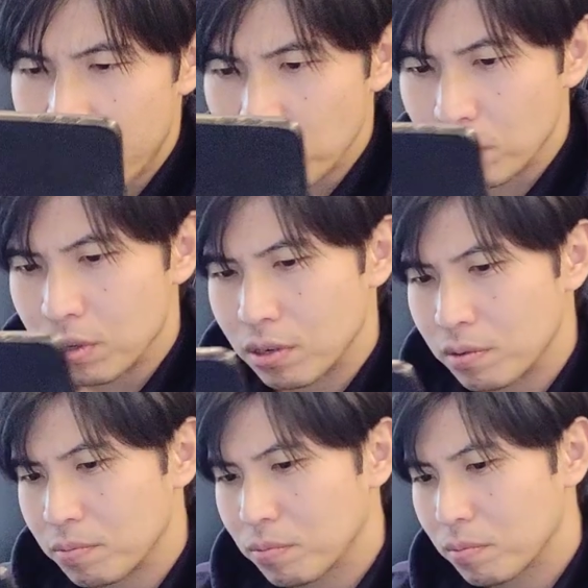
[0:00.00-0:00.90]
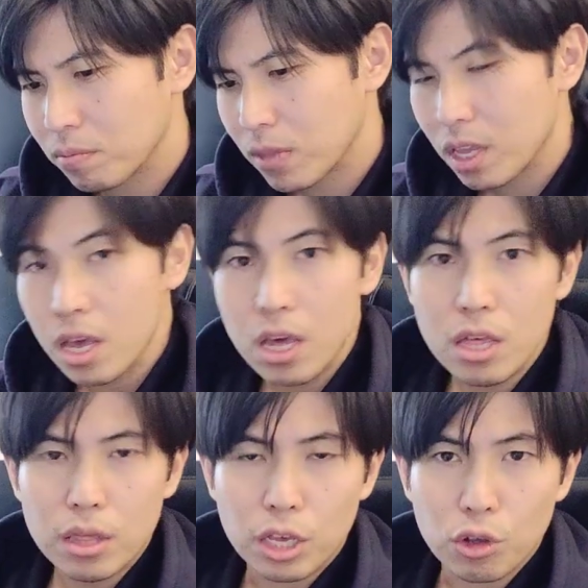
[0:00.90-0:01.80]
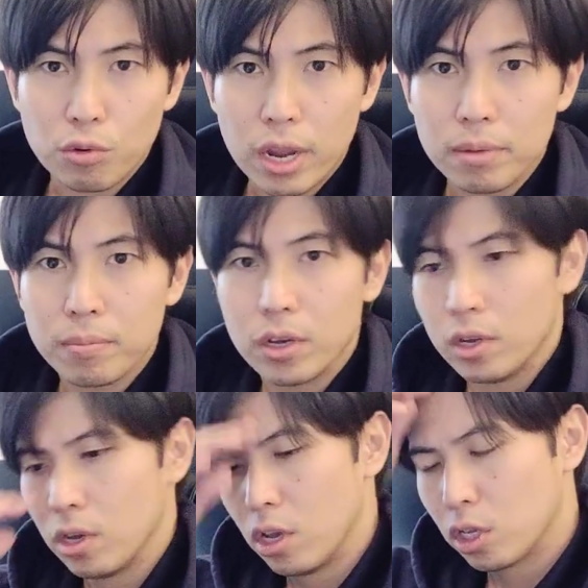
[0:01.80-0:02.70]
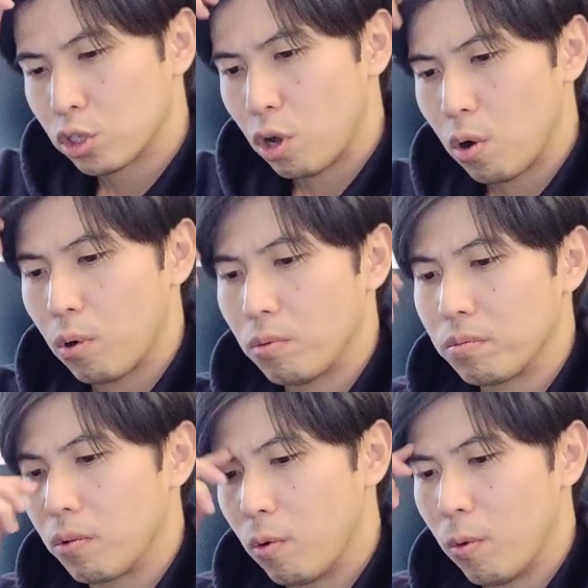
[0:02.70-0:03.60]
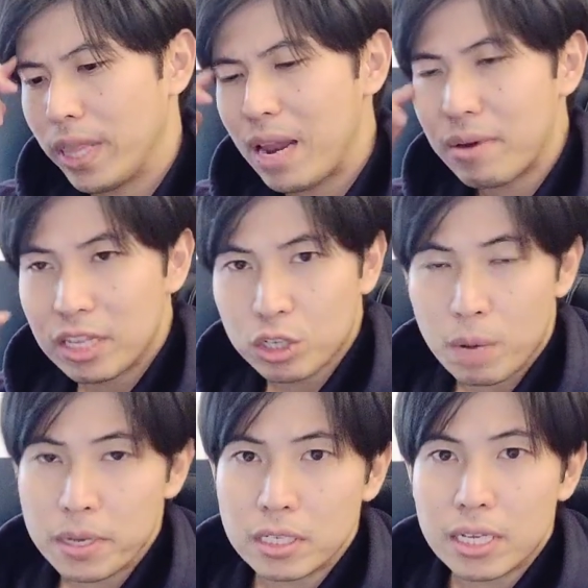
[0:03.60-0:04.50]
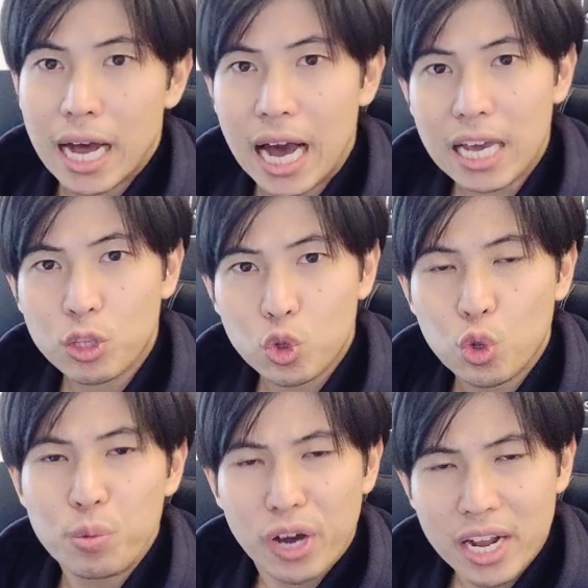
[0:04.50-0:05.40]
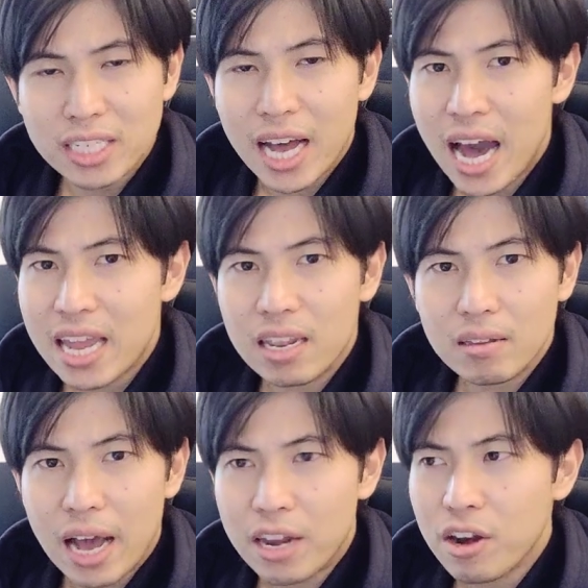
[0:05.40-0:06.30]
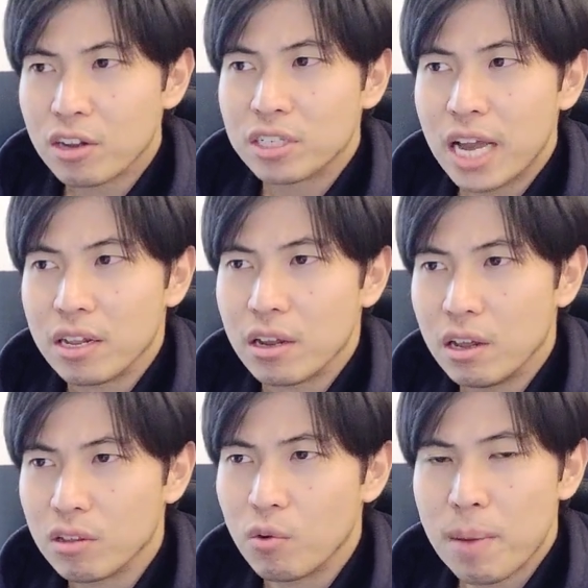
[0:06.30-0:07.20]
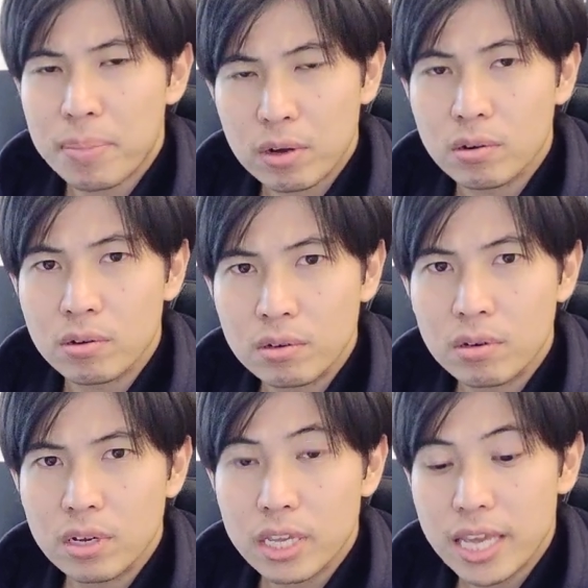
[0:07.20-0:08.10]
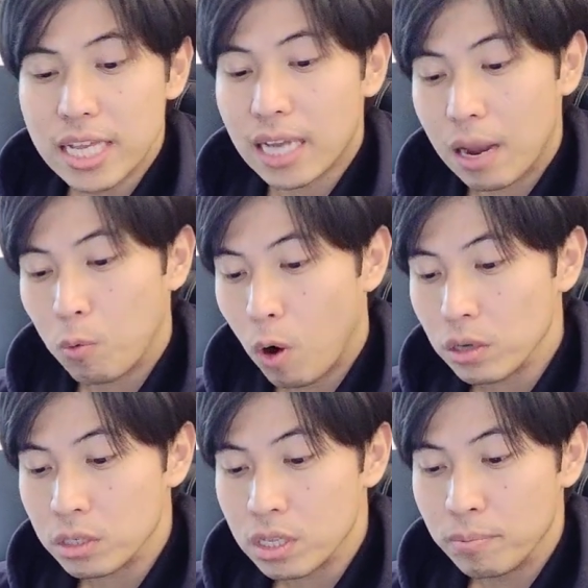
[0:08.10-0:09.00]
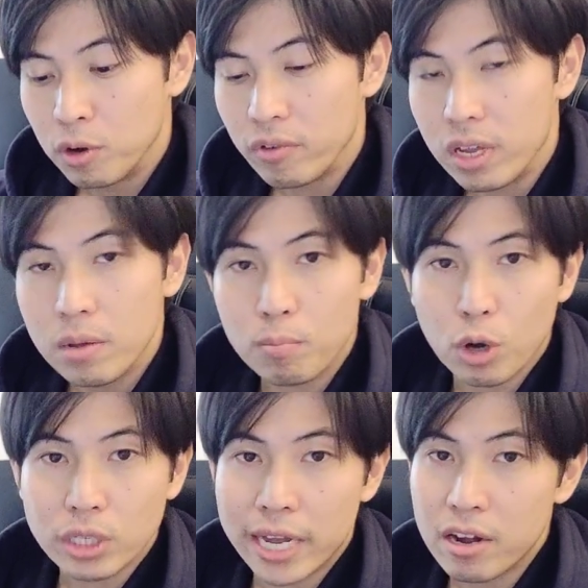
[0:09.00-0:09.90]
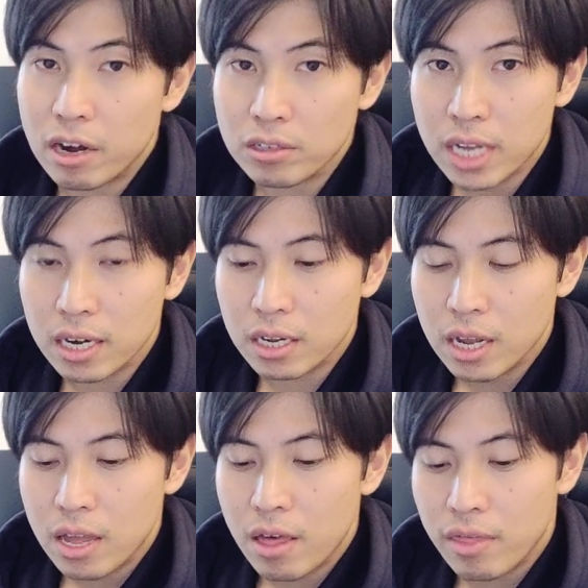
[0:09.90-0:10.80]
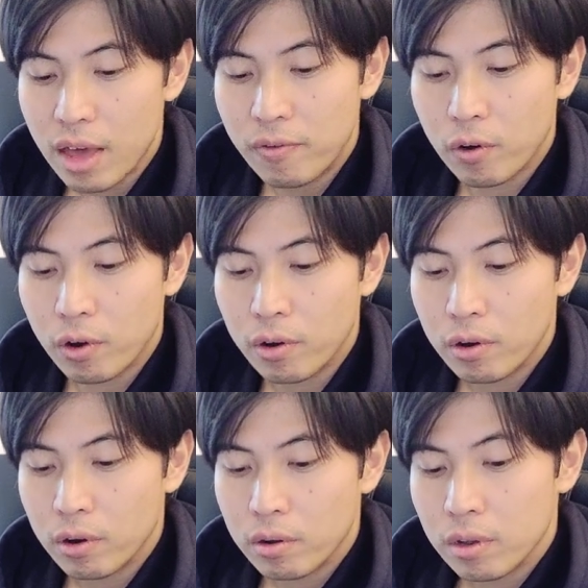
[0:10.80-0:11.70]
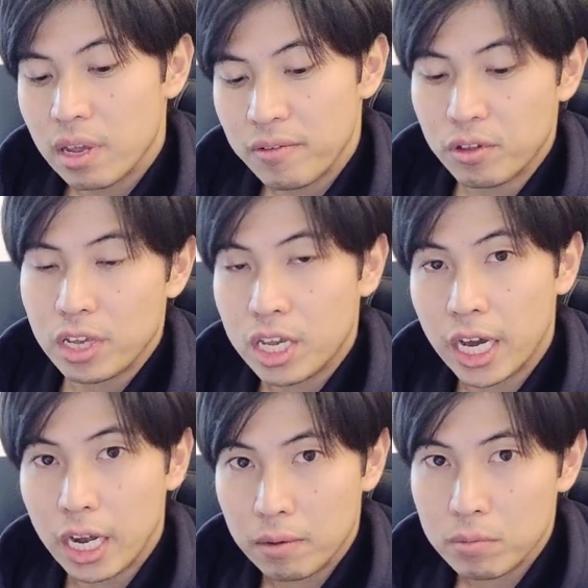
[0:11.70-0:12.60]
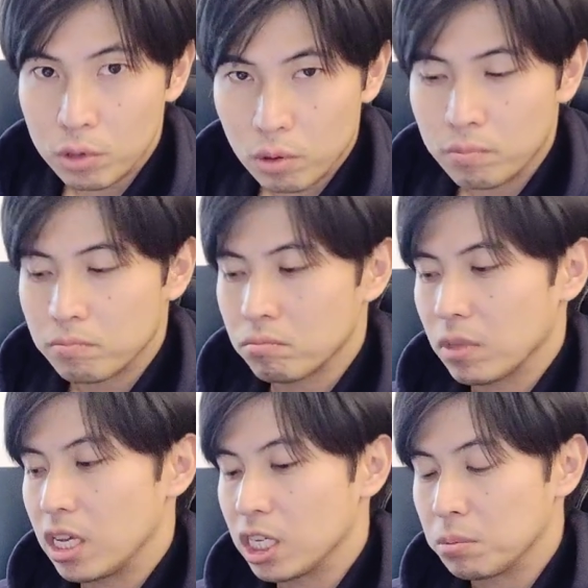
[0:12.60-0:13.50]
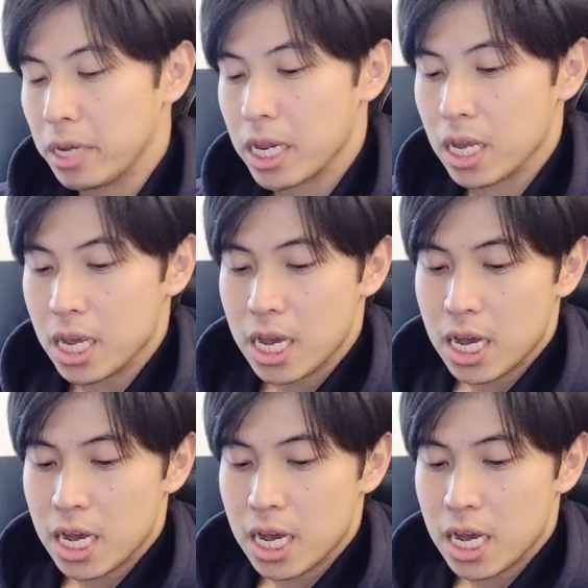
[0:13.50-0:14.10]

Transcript: out? Thank you, Gray. So when I read this comment, I didn't understand the red pill. Yes, I watched the movie, but I didn't understand. Therefore, even though he kind of, you know, explained,